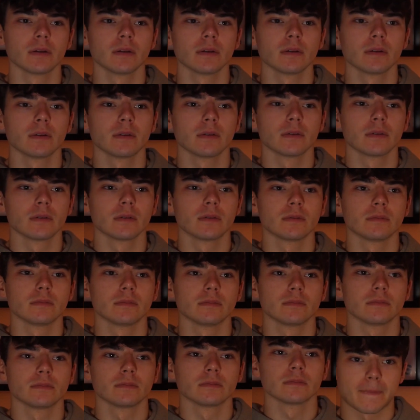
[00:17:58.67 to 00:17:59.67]

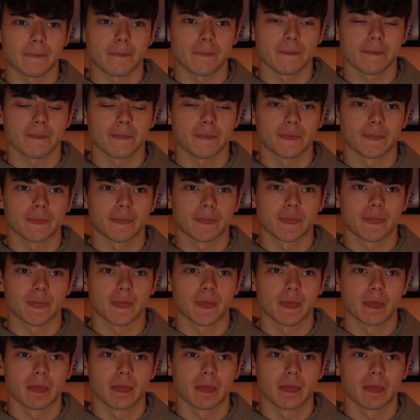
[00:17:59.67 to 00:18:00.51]
Nobody speaks.